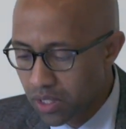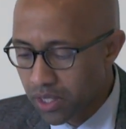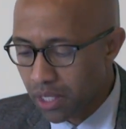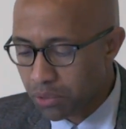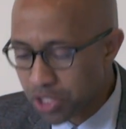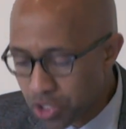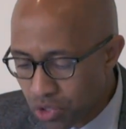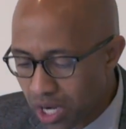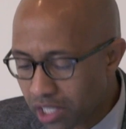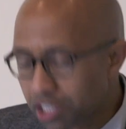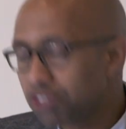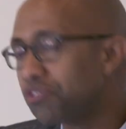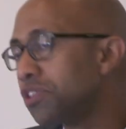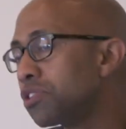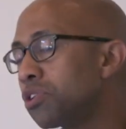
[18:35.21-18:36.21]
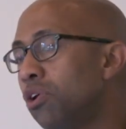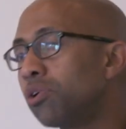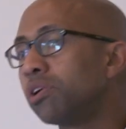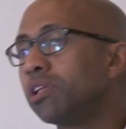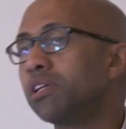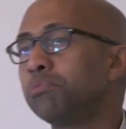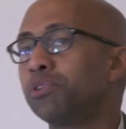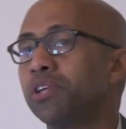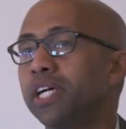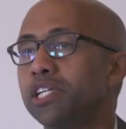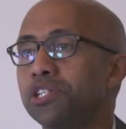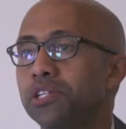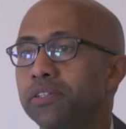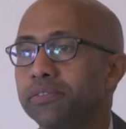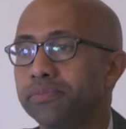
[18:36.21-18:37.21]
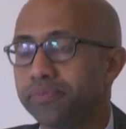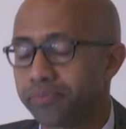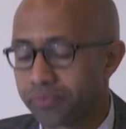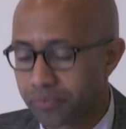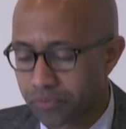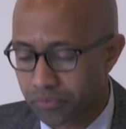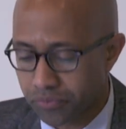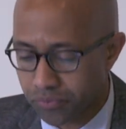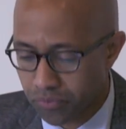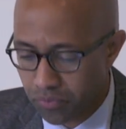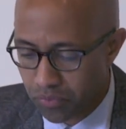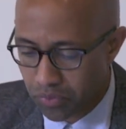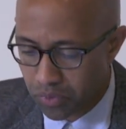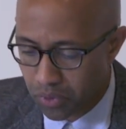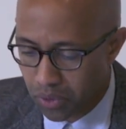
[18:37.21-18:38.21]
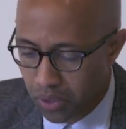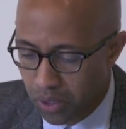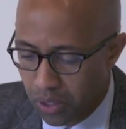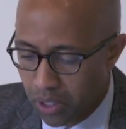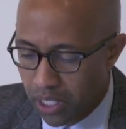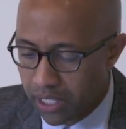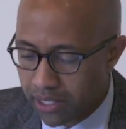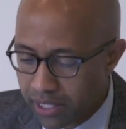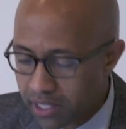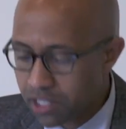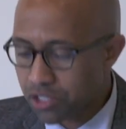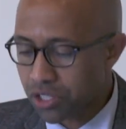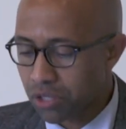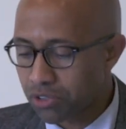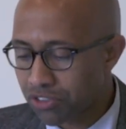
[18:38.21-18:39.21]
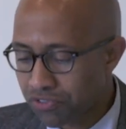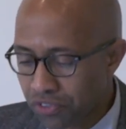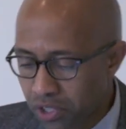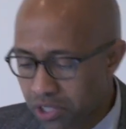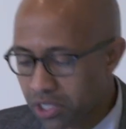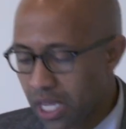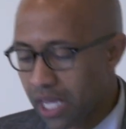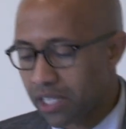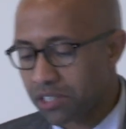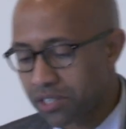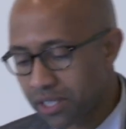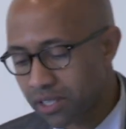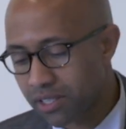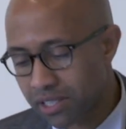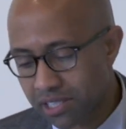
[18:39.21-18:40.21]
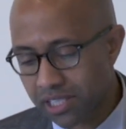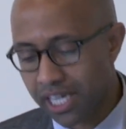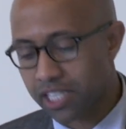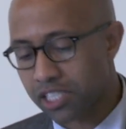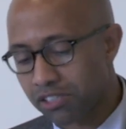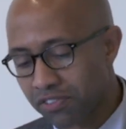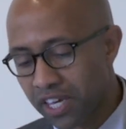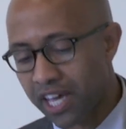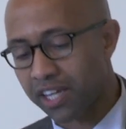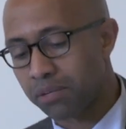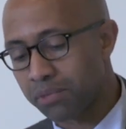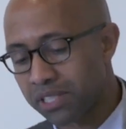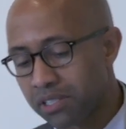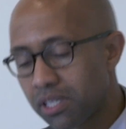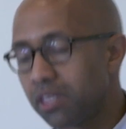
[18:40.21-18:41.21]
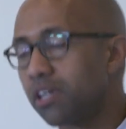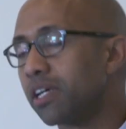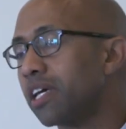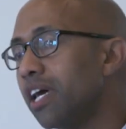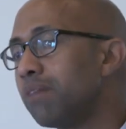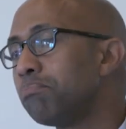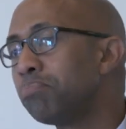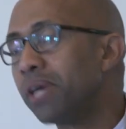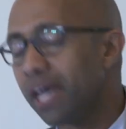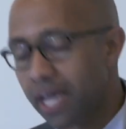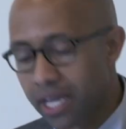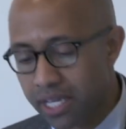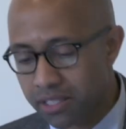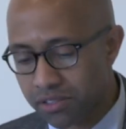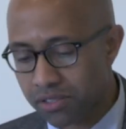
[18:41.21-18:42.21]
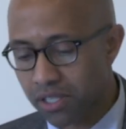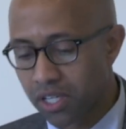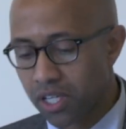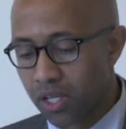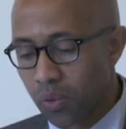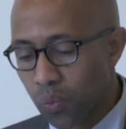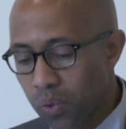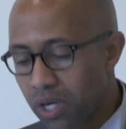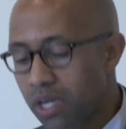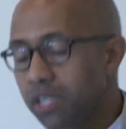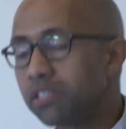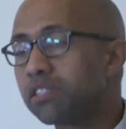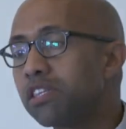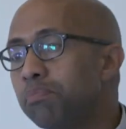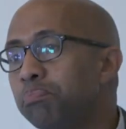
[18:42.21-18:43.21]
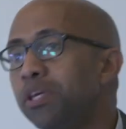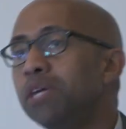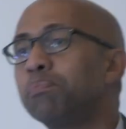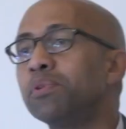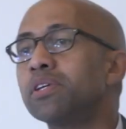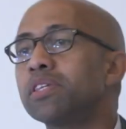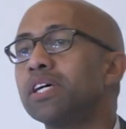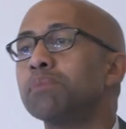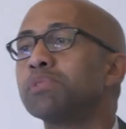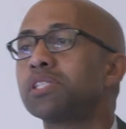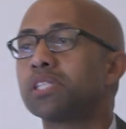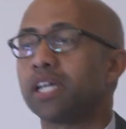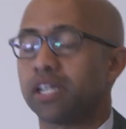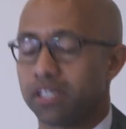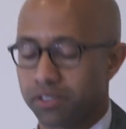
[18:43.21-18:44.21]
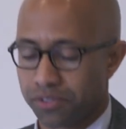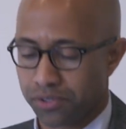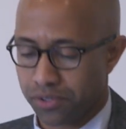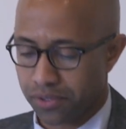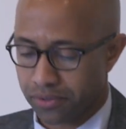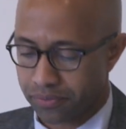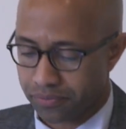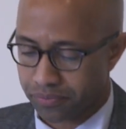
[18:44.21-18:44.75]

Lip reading: They were struggling for total liberation. And they did so with full knowledge that the decisive element in their campaigns was the people themselves.